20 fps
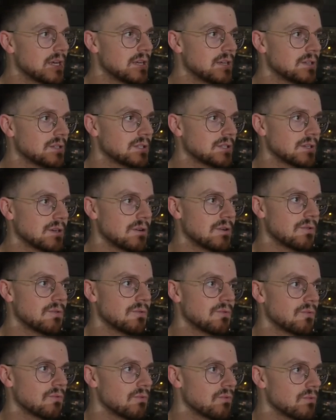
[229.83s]

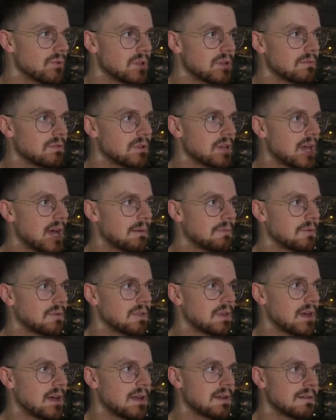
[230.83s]
So really happy with
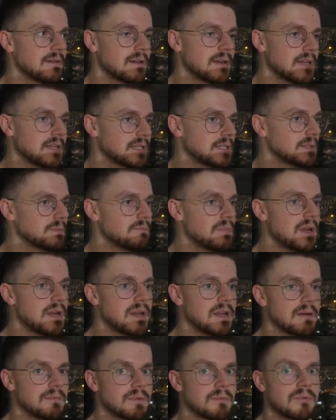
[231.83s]
that. It's
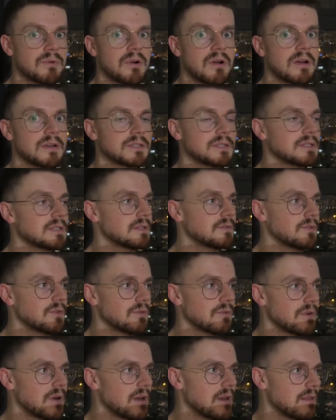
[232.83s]
speeding up the process of
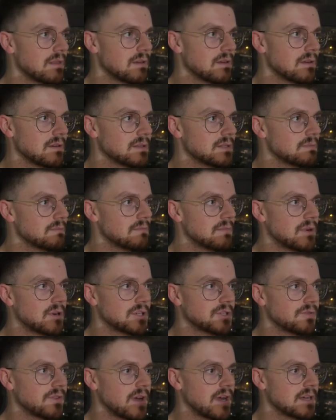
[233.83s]
creating things
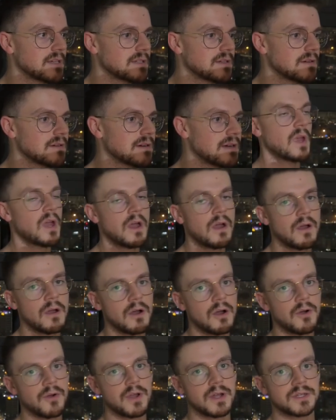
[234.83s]
much faster.
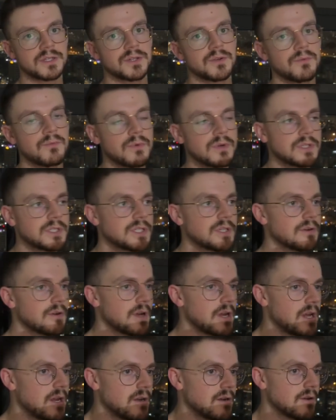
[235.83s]
Okay, so once you're
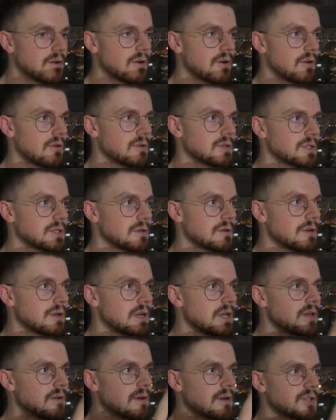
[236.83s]
in Cursor
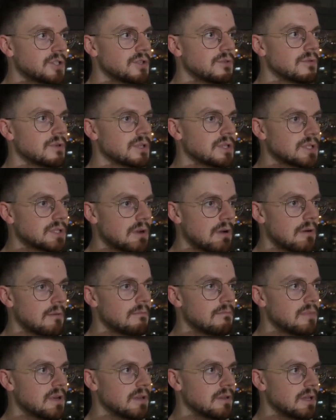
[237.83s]
and you actually want to start
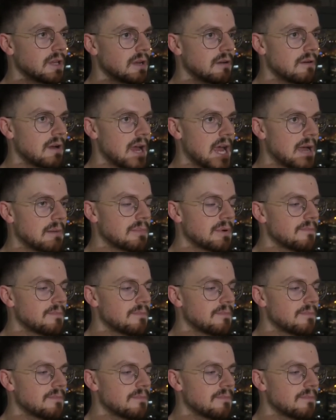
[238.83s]
building your app,